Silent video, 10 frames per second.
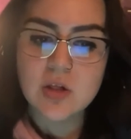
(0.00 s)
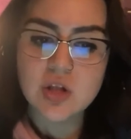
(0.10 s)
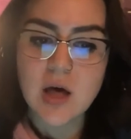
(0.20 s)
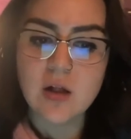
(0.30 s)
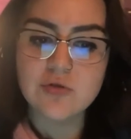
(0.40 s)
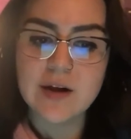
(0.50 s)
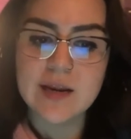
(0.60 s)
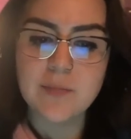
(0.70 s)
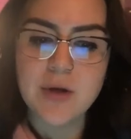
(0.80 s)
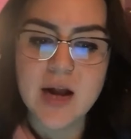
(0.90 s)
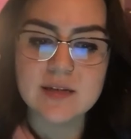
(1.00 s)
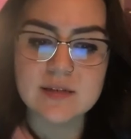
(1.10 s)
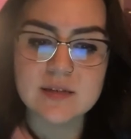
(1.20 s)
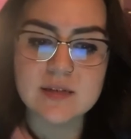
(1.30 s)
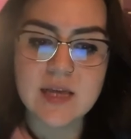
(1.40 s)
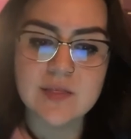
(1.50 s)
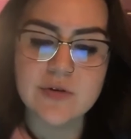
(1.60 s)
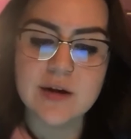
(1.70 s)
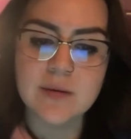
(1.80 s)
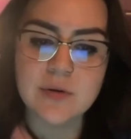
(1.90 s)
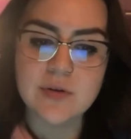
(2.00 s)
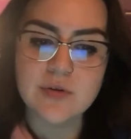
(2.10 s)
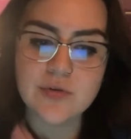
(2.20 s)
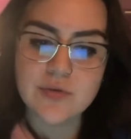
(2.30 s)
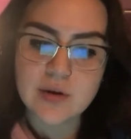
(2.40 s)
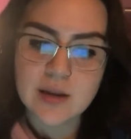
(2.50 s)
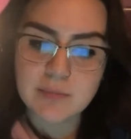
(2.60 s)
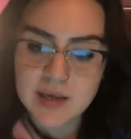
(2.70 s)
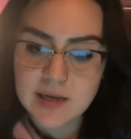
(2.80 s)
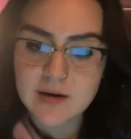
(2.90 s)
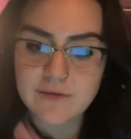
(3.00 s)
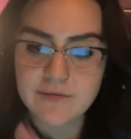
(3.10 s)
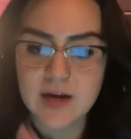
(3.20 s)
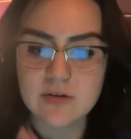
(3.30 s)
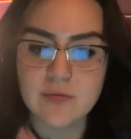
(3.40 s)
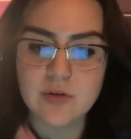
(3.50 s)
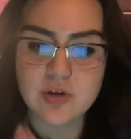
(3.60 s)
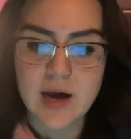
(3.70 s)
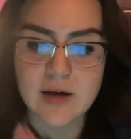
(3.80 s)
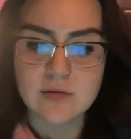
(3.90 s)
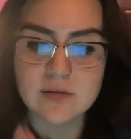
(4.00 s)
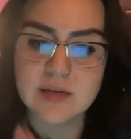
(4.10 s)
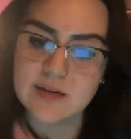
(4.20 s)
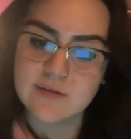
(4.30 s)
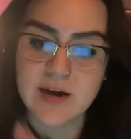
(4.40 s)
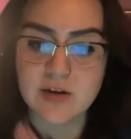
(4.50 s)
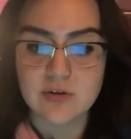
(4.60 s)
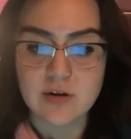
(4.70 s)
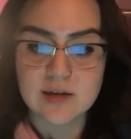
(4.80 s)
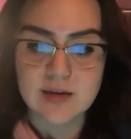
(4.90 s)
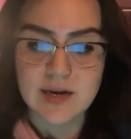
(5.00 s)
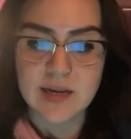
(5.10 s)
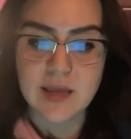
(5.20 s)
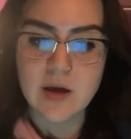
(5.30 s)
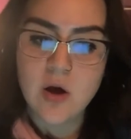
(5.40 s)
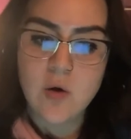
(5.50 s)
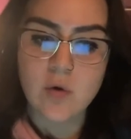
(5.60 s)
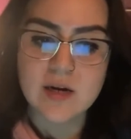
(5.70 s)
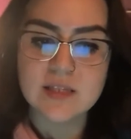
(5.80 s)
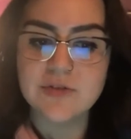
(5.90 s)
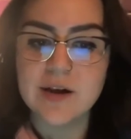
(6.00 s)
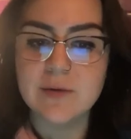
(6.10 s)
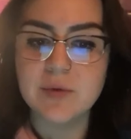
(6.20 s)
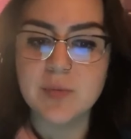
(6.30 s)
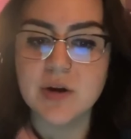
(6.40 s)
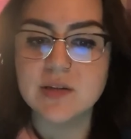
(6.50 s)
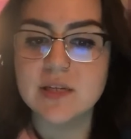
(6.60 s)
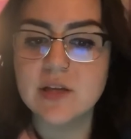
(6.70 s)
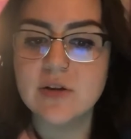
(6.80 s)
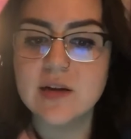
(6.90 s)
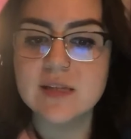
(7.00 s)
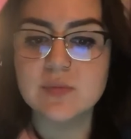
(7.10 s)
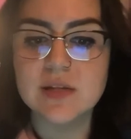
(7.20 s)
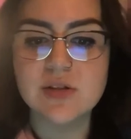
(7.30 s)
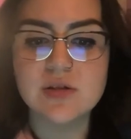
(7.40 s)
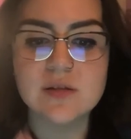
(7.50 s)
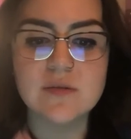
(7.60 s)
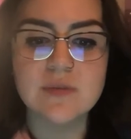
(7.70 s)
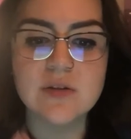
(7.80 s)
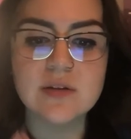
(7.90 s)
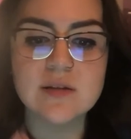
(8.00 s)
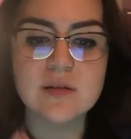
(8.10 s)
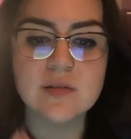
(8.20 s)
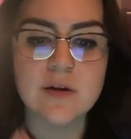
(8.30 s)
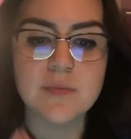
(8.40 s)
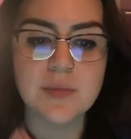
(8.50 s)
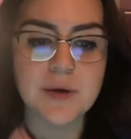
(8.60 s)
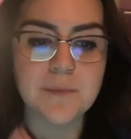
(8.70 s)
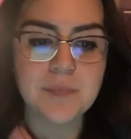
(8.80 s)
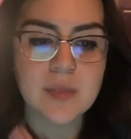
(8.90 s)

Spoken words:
Child training practices and their immediate effect on the child, satisfaction or anxiety, were integrated with particular explanations of illness and therapy.